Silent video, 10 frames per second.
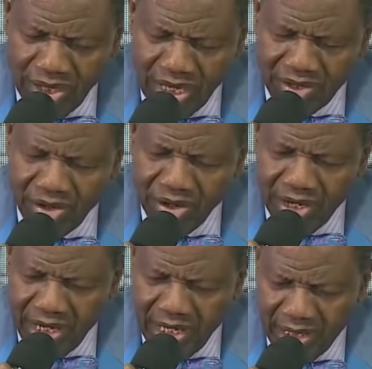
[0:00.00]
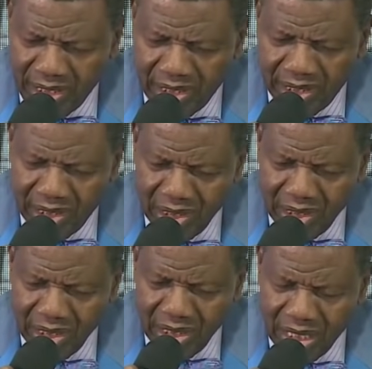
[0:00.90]
that your grace
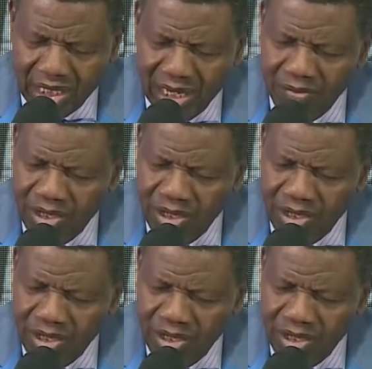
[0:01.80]
that has